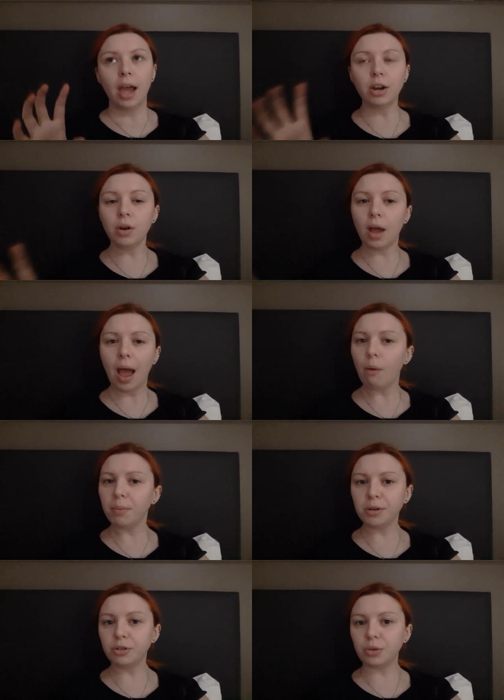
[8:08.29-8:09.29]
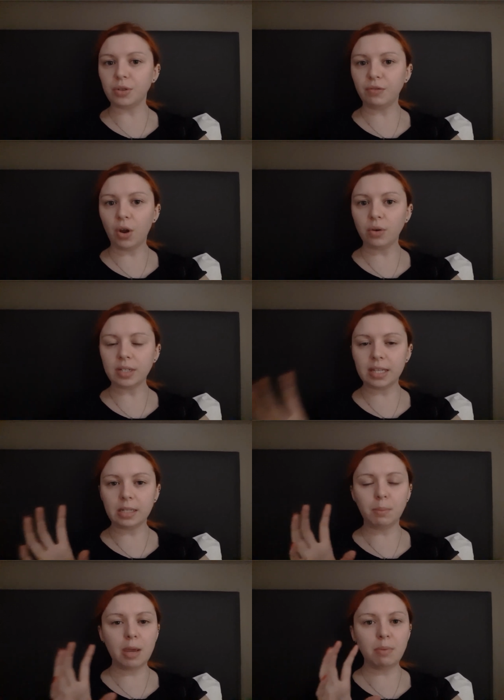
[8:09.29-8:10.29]
I don't know how I'm going to do the vlogs.
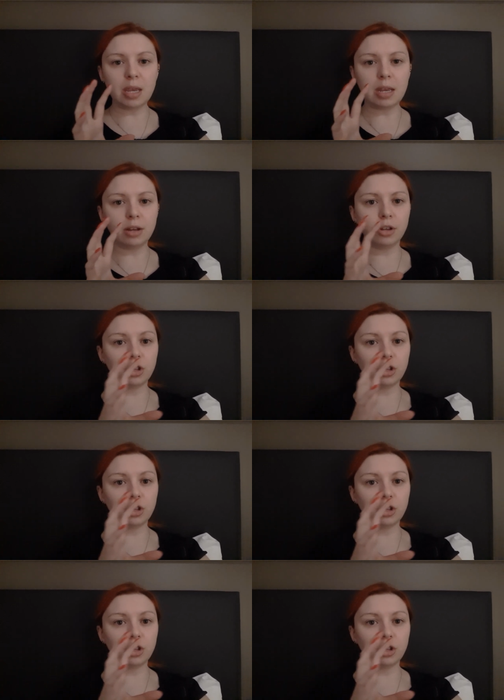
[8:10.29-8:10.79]
This may be